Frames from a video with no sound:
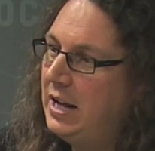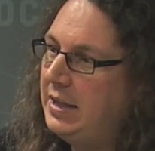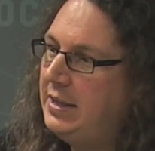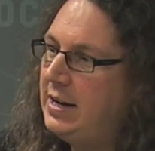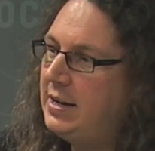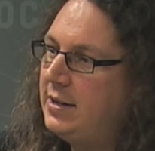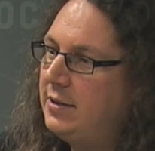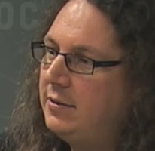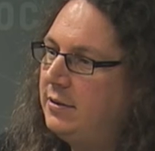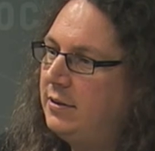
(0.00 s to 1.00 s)

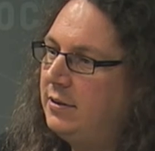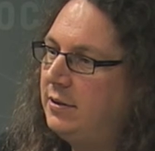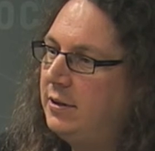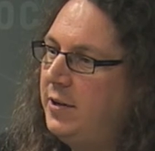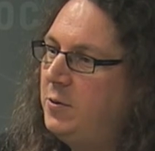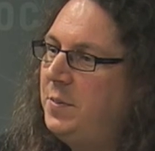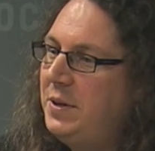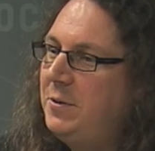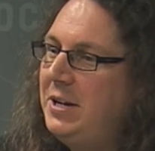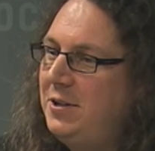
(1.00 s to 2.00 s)
Now, it would
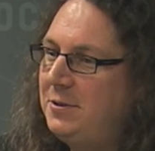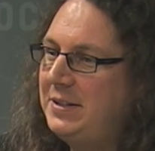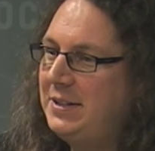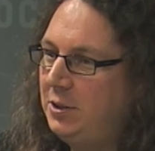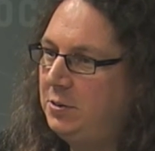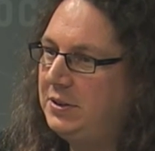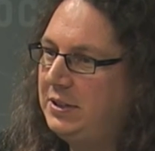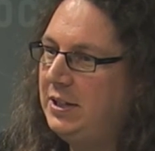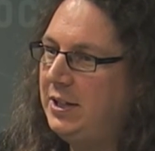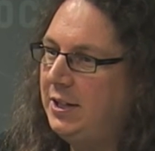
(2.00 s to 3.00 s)
be really interesting to
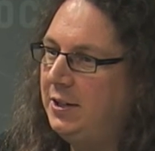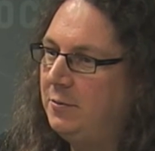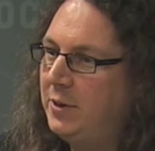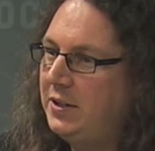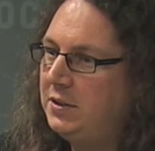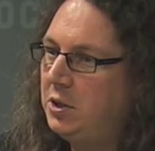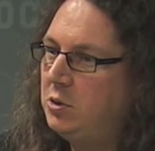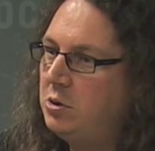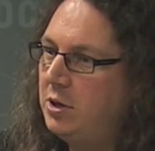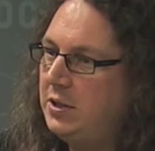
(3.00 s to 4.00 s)
see whether
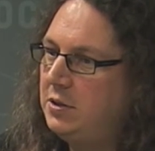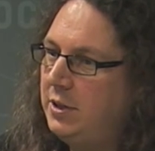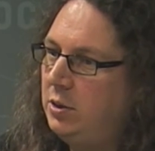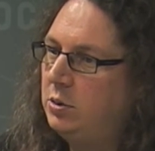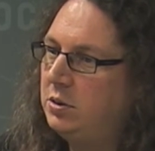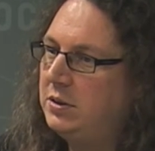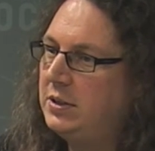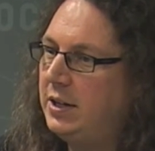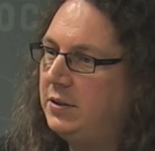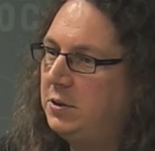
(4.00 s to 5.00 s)
Google is going to
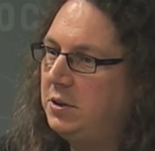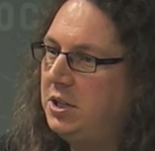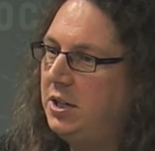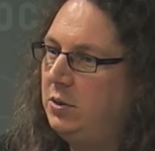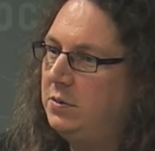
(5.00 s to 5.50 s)
start searching into